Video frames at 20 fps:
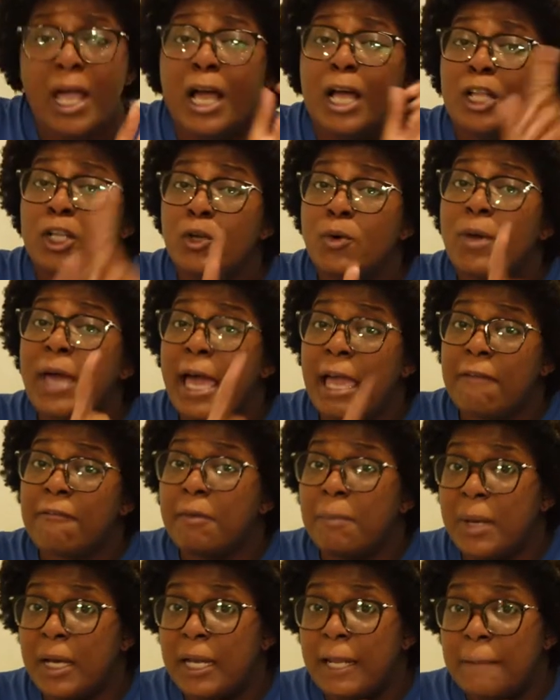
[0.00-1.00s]
Luke came for
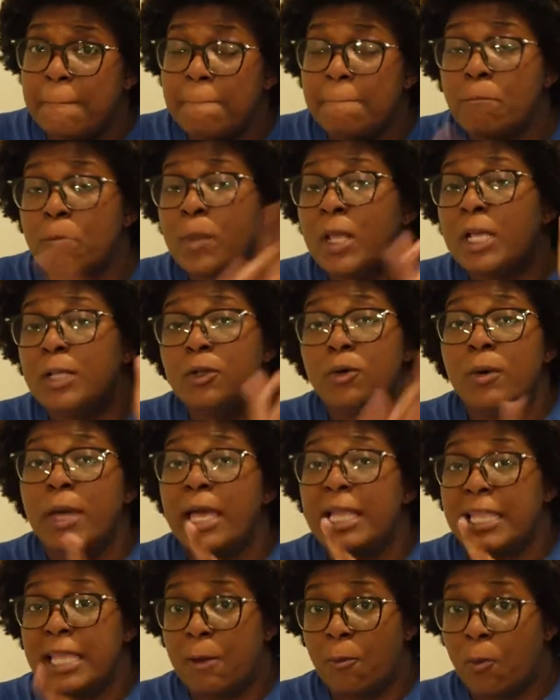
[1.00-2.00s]
money. Luke
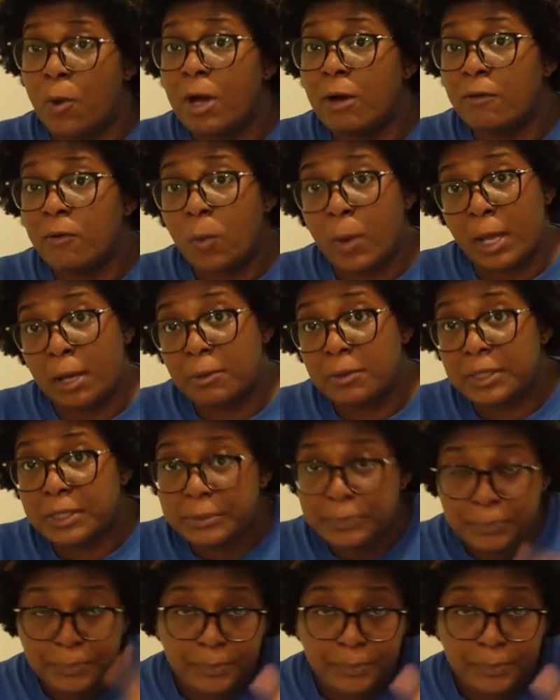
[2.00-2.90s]
had that wealth wealth.